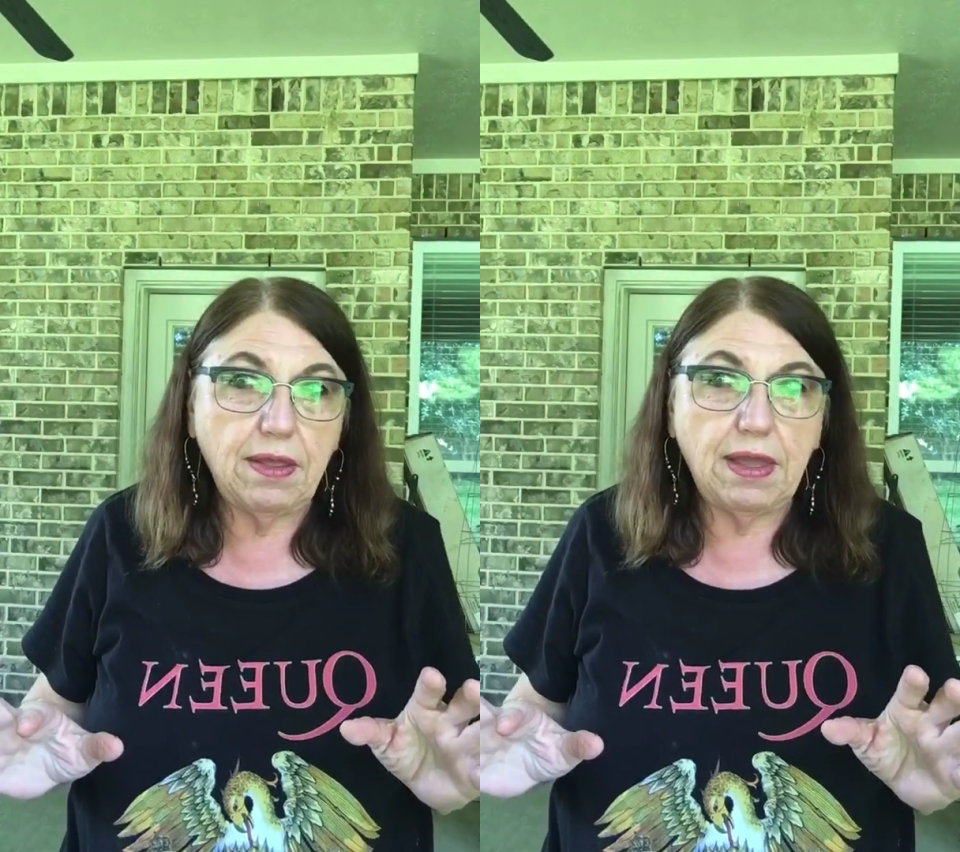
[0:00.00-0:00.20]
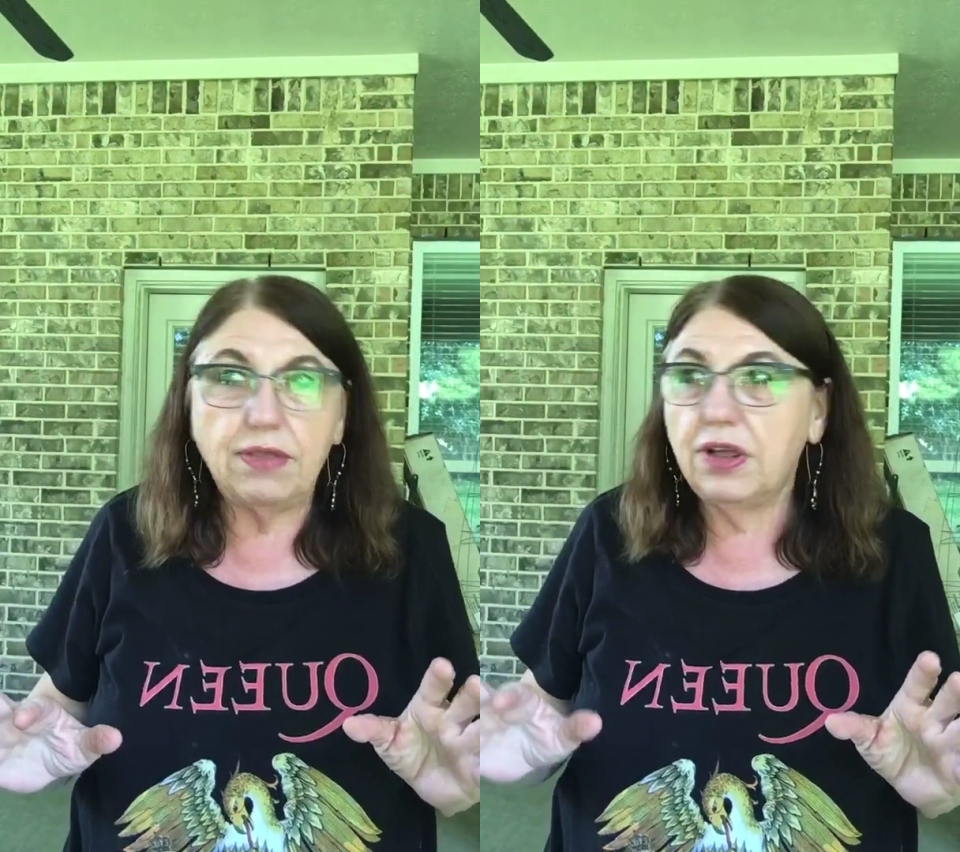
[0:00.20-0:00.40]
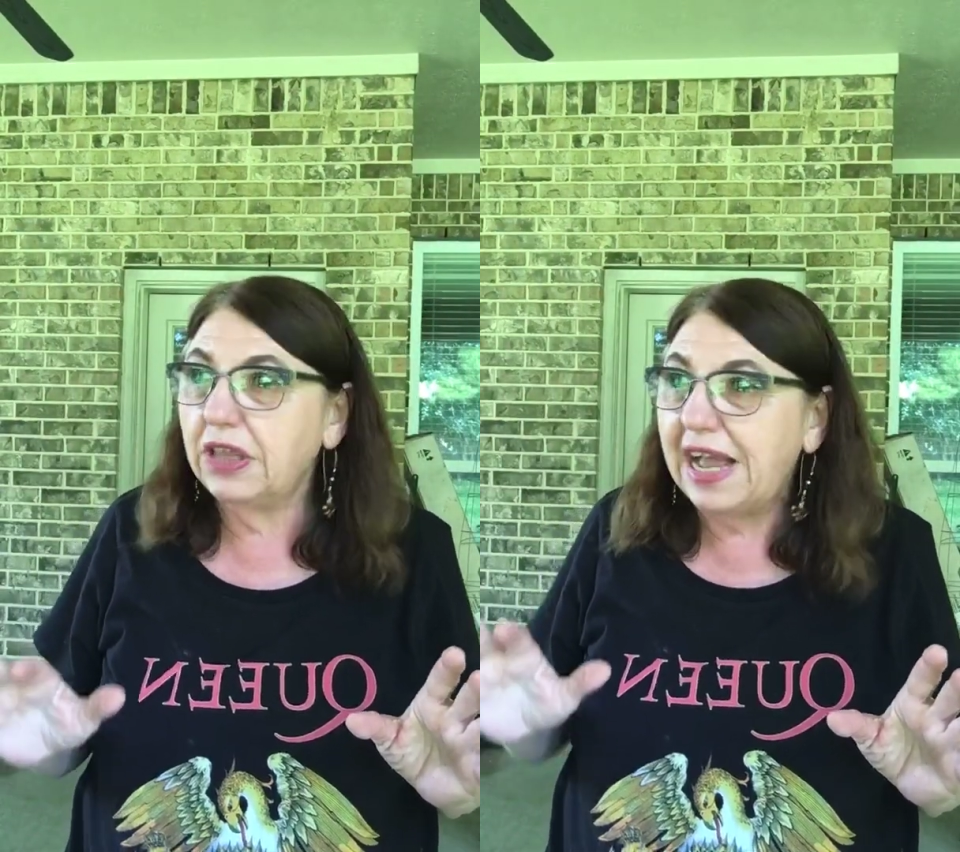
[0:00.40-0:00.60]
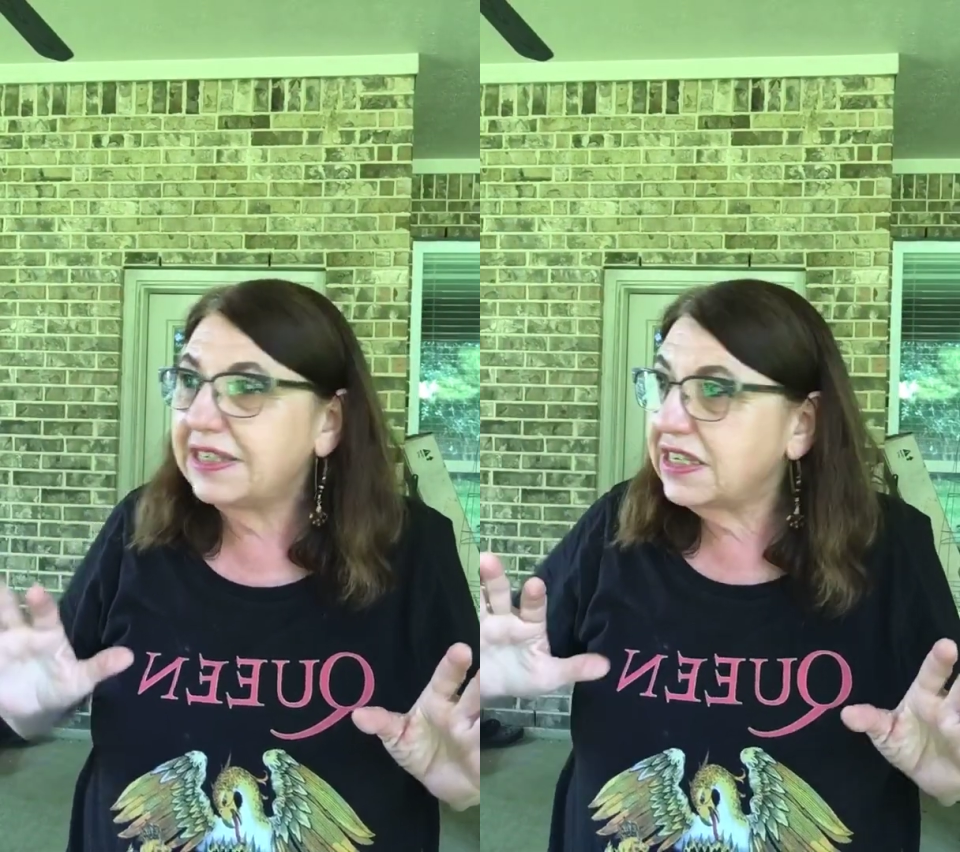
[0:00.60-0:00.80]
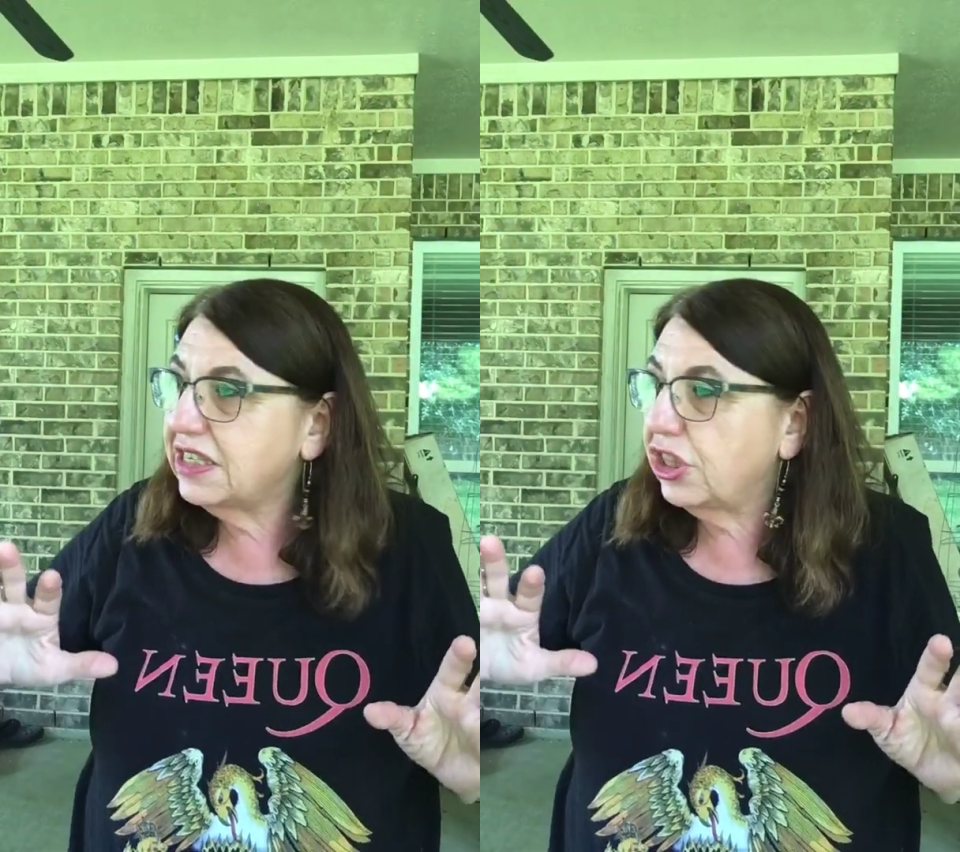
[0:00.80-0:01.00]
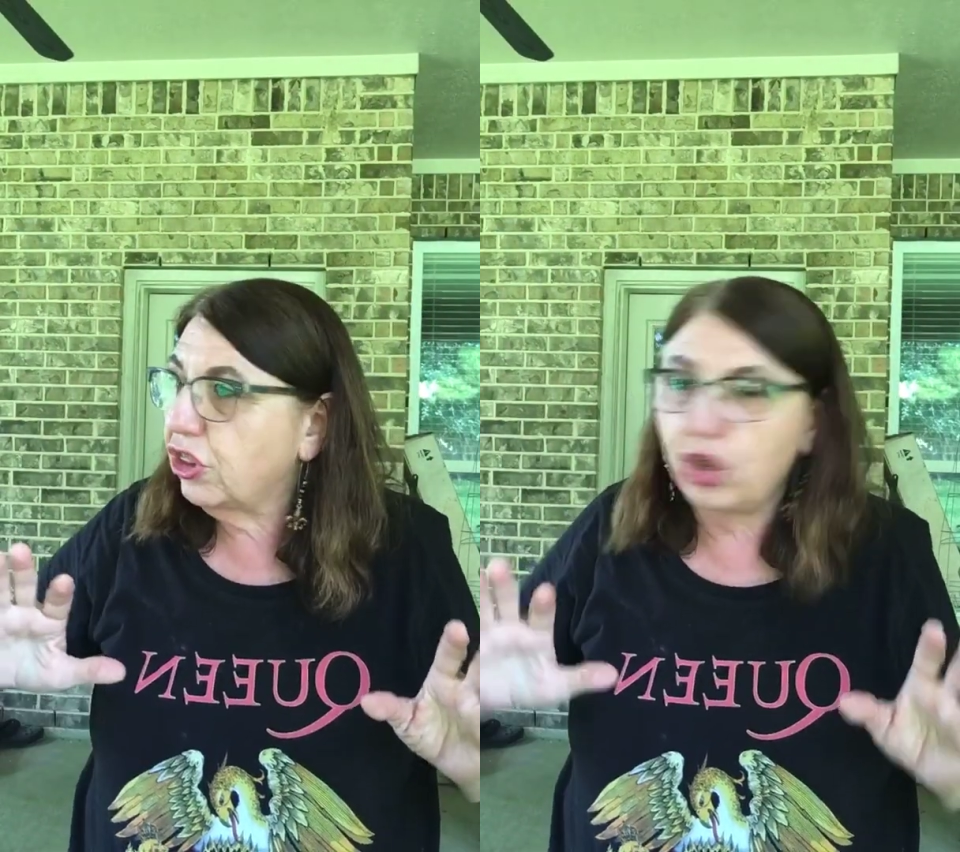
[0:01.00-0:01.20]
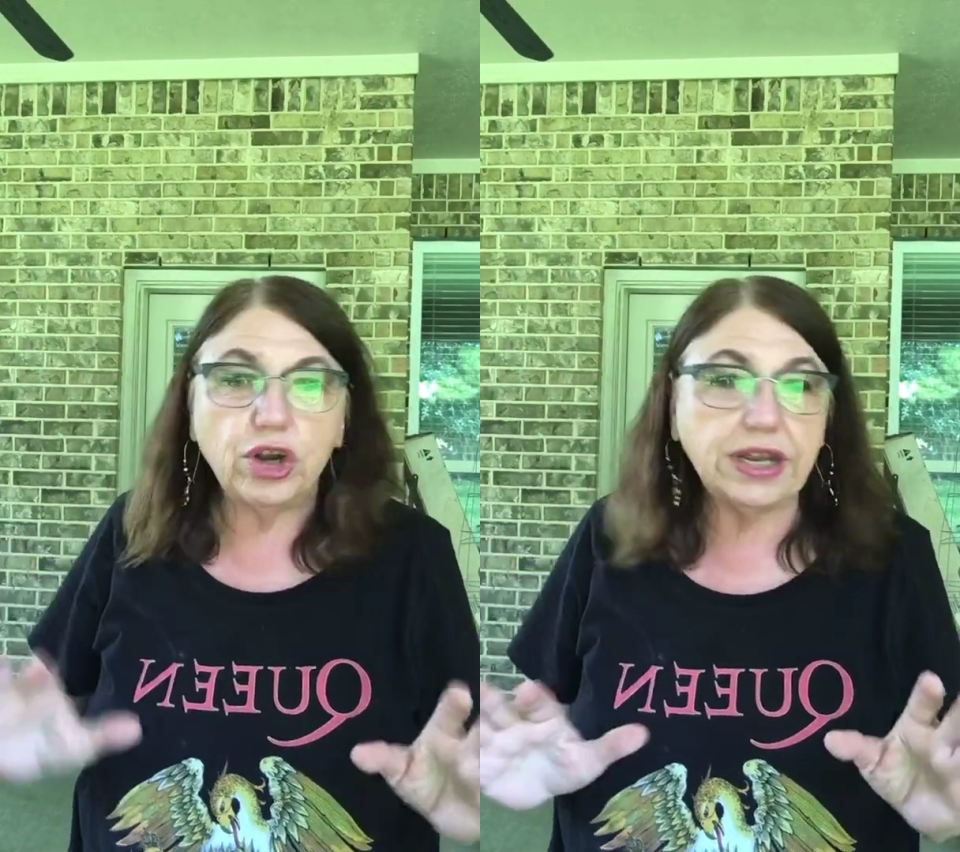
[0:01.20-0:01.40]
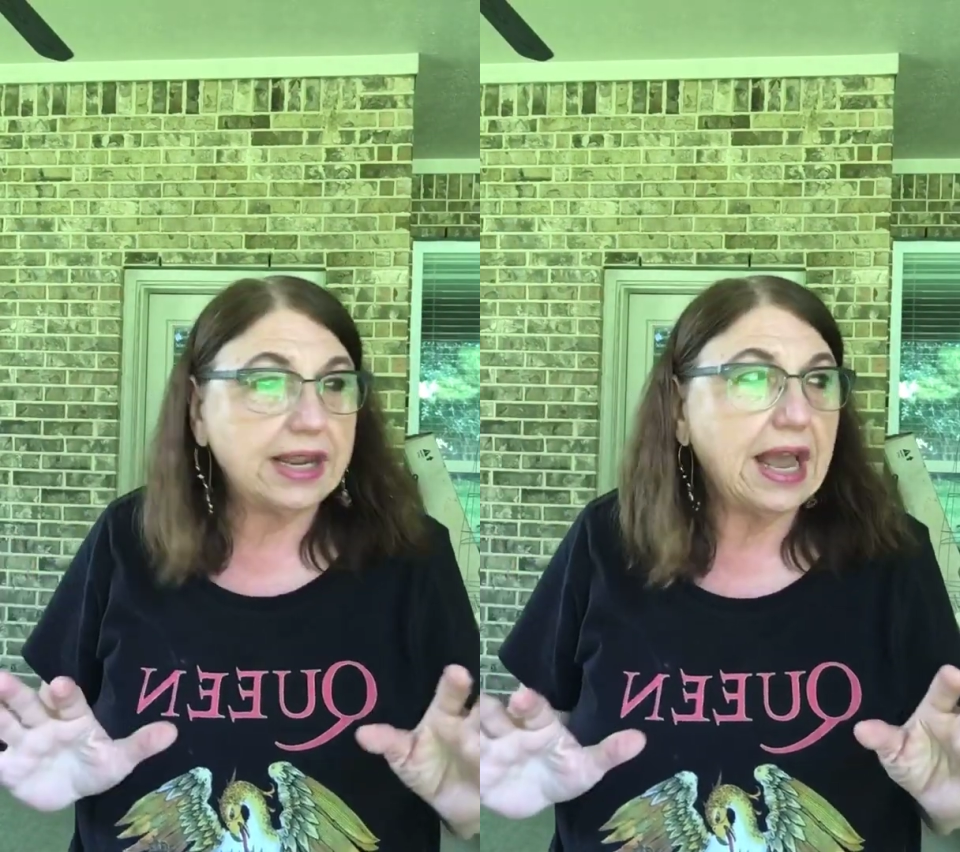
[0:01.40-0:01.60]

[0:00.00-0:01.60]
the last 30,